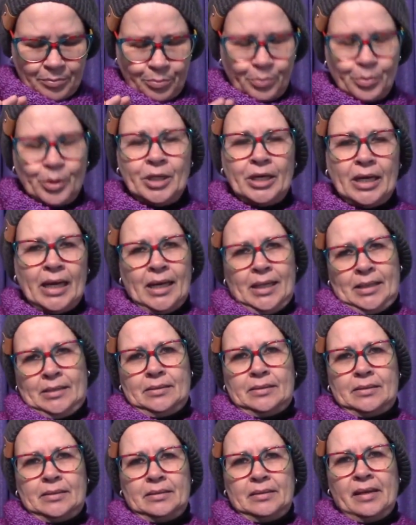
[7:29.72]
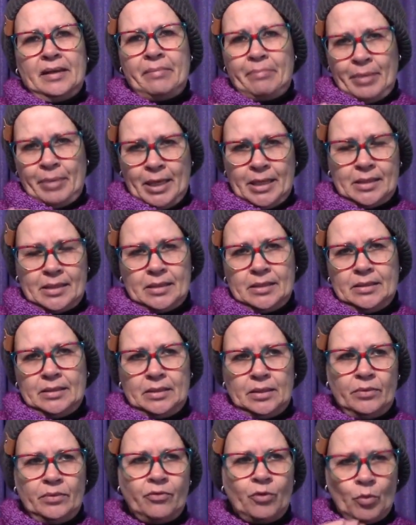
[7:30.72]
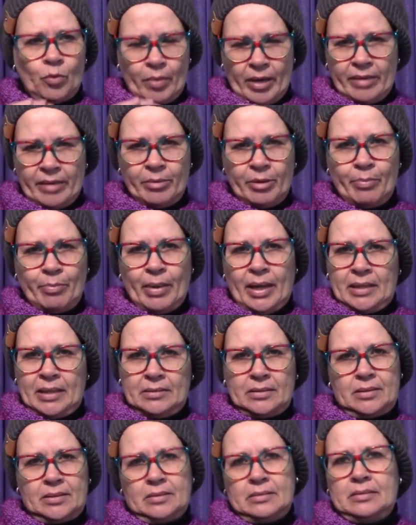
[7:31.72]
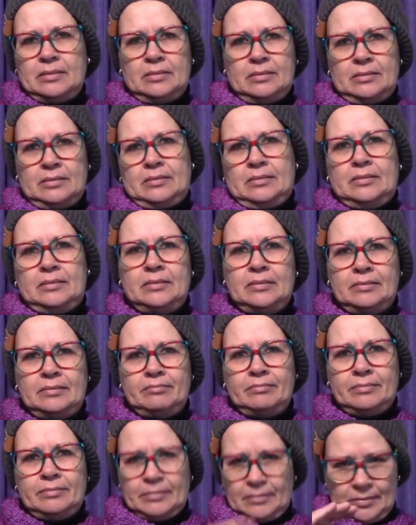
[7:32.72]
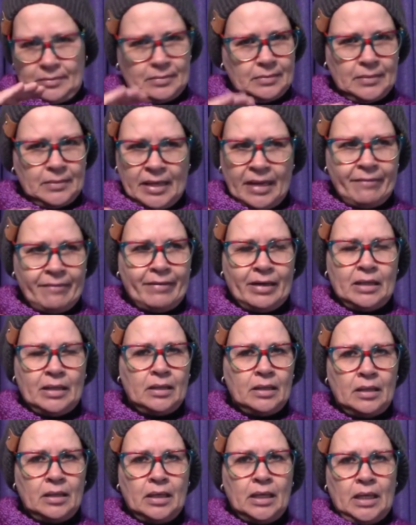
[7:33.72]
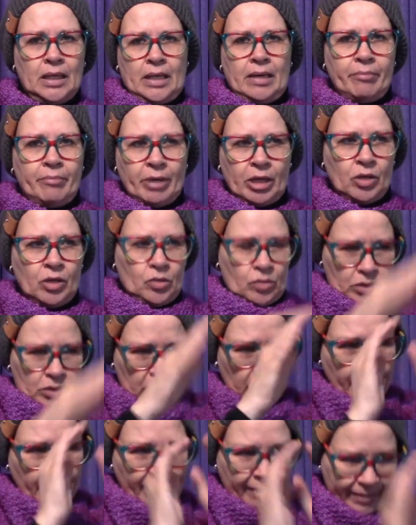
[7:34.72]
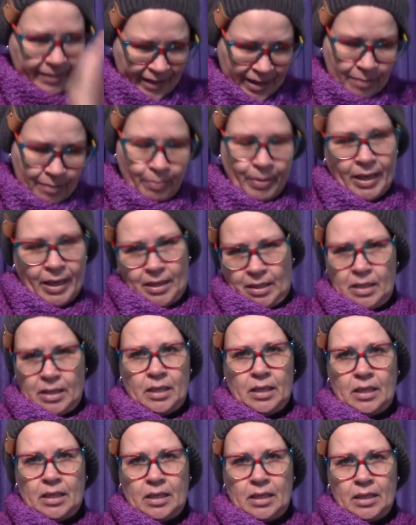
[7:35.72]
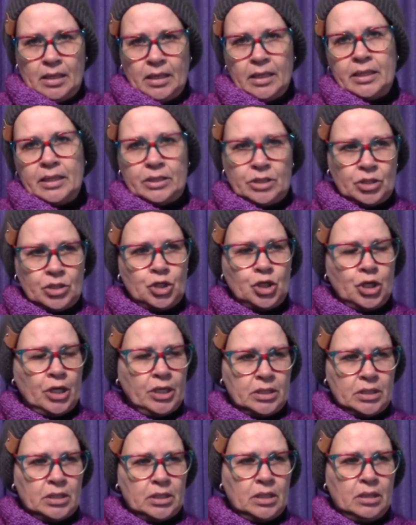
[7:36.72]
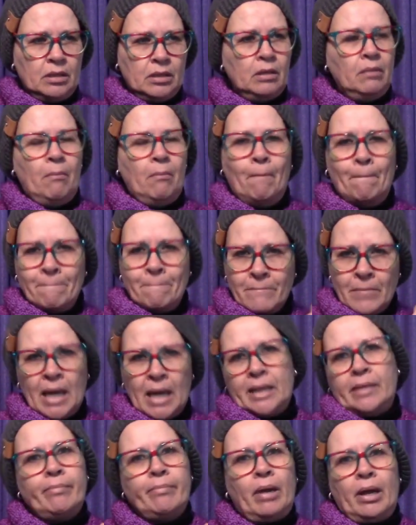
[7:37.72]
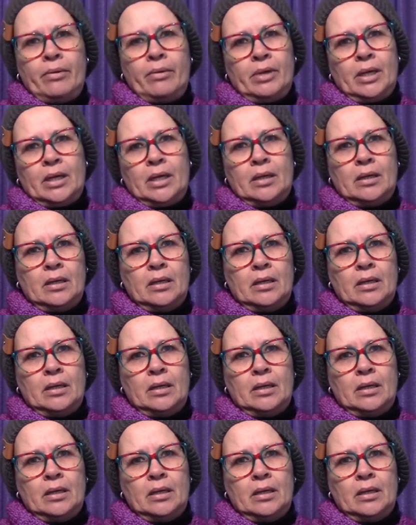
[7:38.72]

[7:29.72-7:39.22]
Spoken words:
put out a pattern for baby pants, never, because that pattern is just mind-blowing.